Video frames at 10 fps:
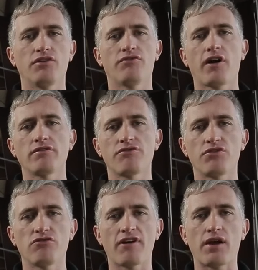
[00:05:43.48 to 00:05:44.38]
you fire a
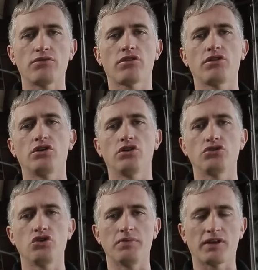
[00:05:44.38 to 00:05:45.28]
few rounds, the
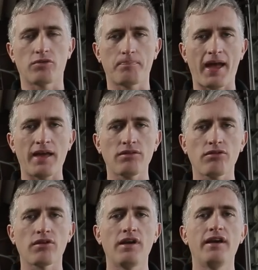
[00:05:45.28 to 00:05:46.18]
gun tube
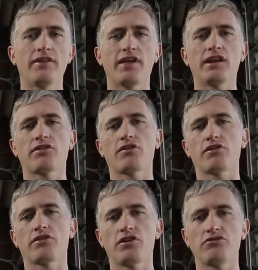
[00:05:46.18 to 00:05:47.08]
expands, then it
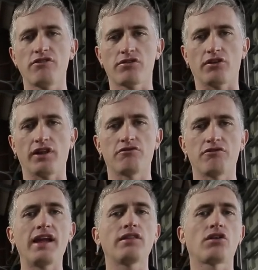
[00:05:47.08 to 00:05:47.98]
starts to drizzle. It
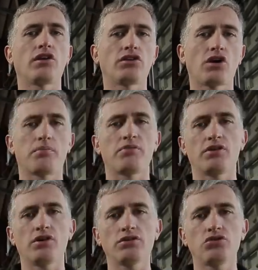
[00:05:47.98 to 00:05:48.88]
rains on the top of
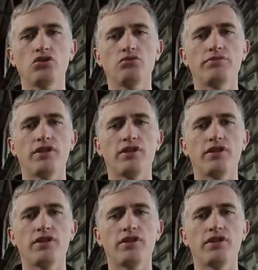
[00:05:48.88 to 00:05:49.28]
the gun tube.